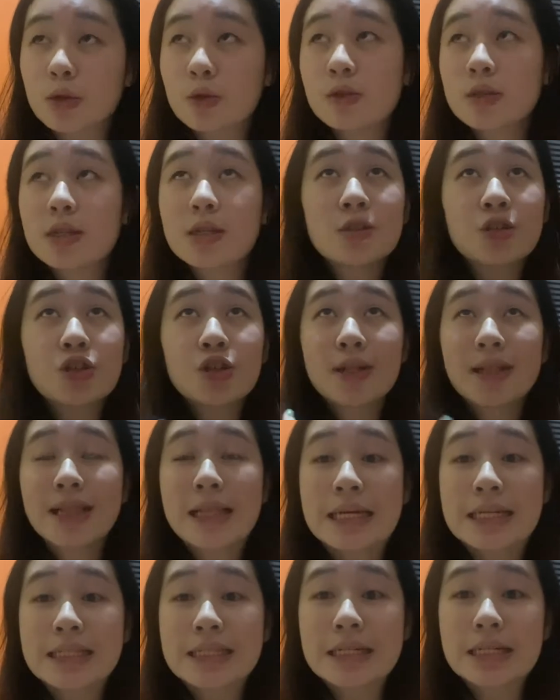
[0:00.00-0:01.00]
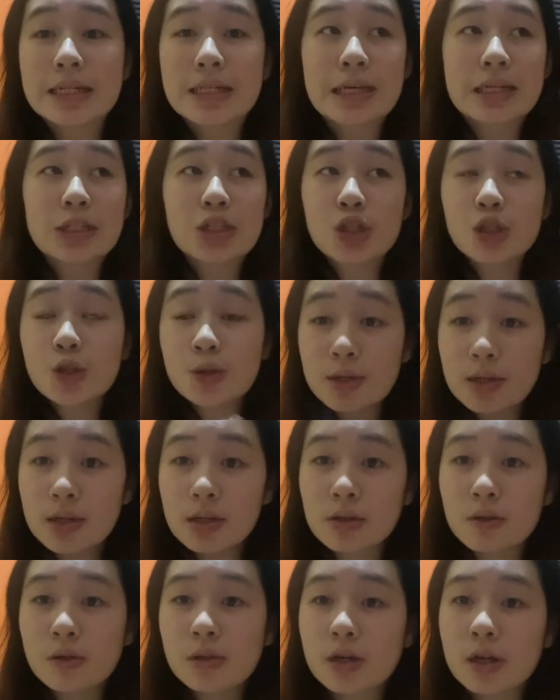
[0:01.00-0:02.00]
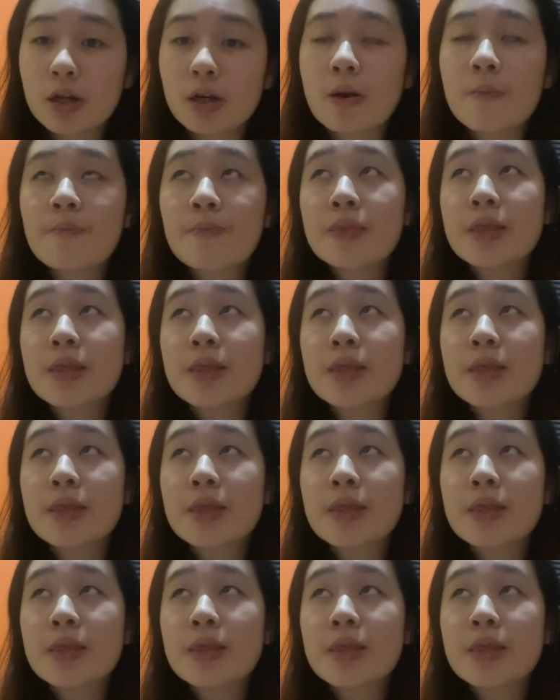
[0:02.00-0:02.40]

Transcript: to teach you a lesson that you need to learn